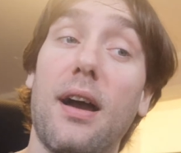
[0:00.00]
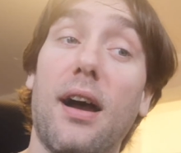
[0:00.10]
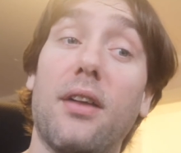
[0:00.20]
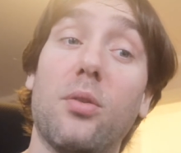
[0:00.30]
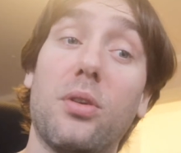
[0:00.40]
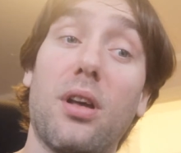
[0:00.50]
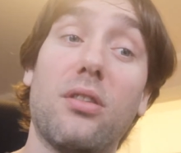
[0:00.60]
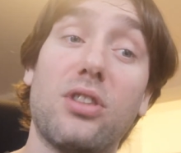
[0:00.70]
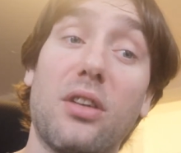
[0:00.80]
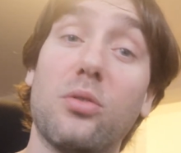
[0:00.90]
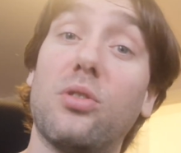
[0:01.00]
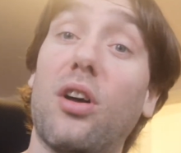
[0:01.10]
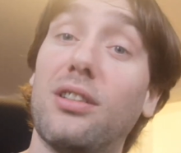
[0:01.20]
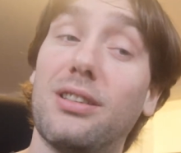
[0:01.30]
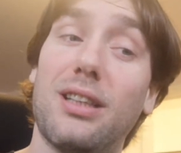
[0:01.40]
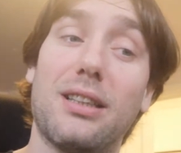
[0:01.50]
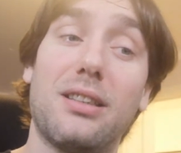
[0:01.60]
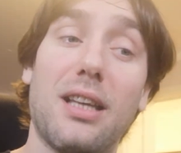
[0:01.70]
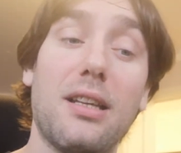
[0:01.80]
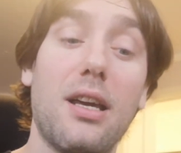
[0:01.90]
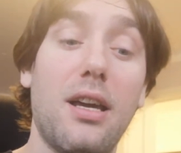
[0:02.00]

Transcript: and audio channels 9 to 16.